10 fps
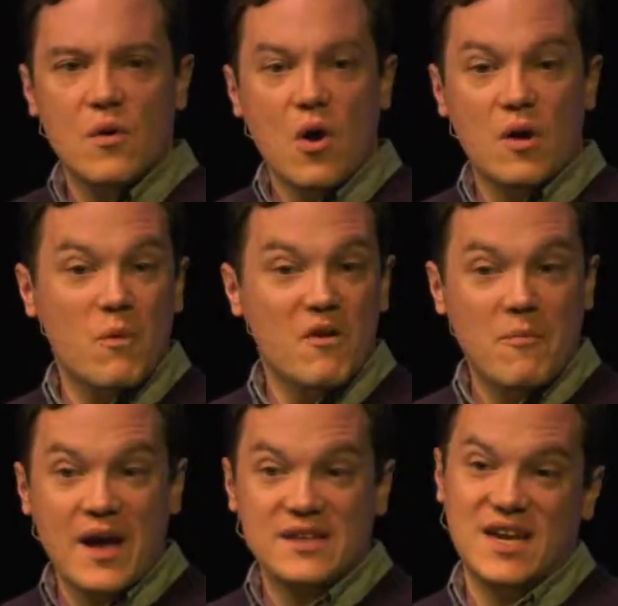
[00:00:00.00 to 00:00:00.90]
On one of
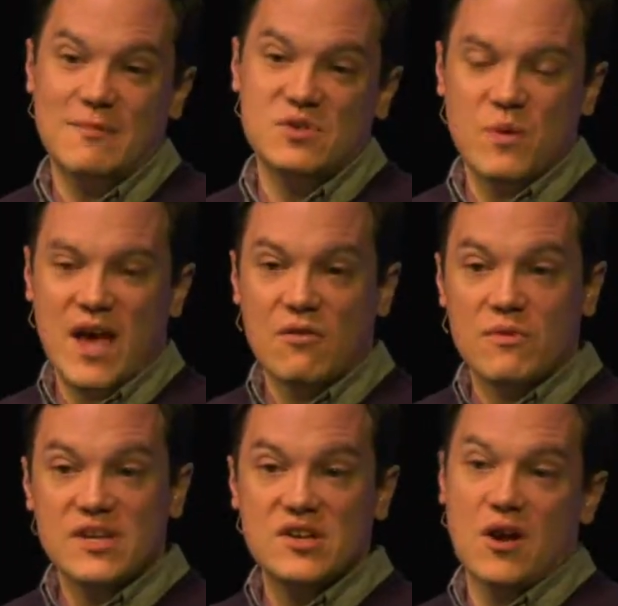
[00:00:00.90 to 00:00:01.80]
my teams, we had a
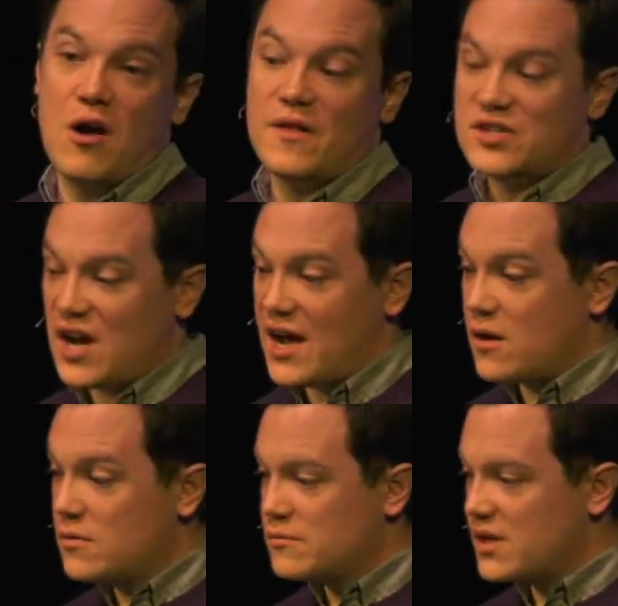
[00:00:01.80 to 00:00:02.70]
recent college hire,